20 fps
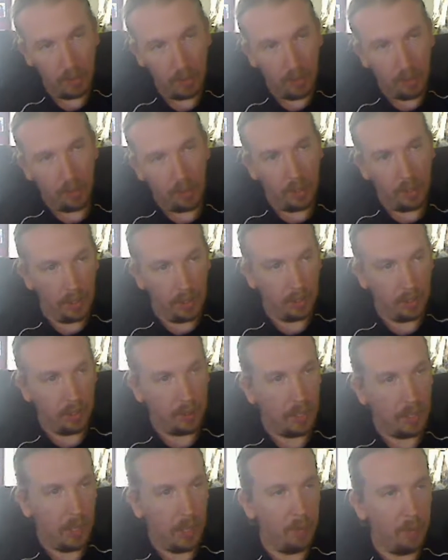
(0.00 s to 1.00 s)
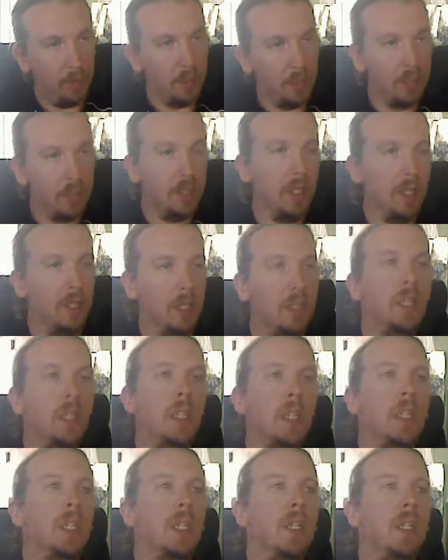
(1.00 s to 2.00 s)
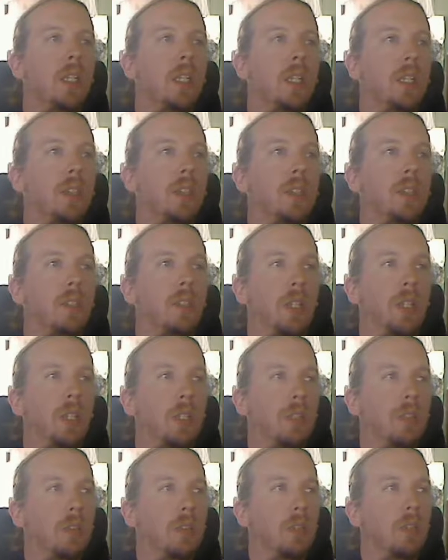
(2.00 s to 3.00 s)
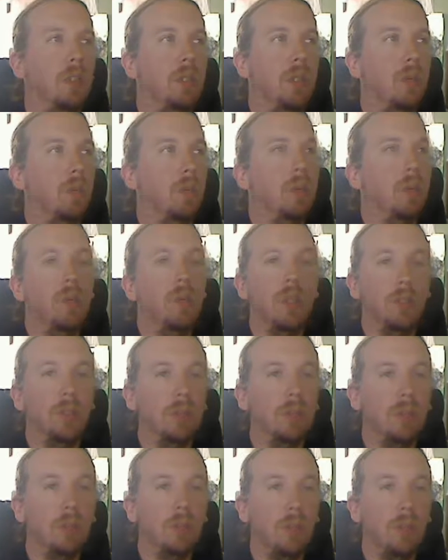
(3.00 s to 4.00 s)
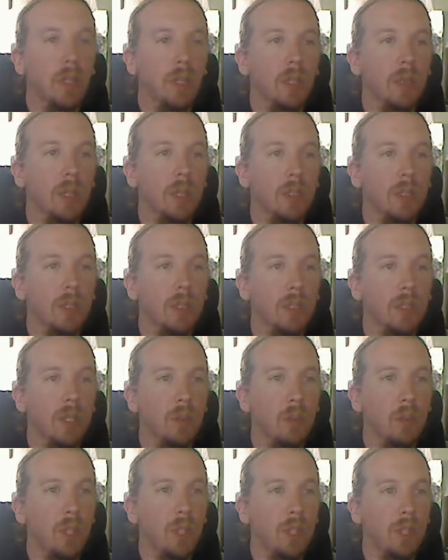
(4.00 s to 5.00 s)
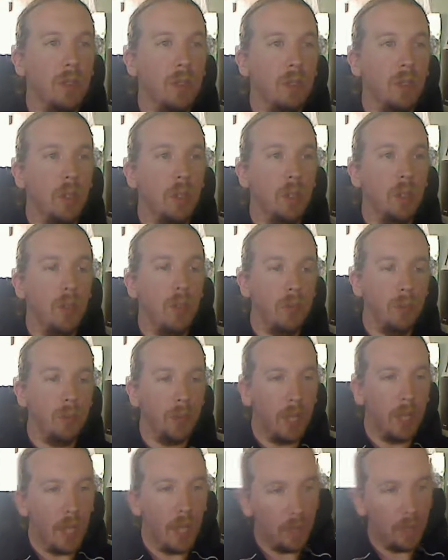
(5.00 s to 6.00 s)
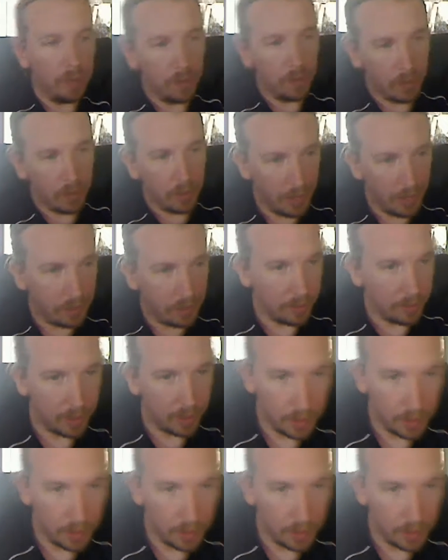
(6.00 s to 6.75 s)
things established, then it's uh, you know pretty much seems to be on about the same pace. So I'll, I'll be pretty happy with that. If I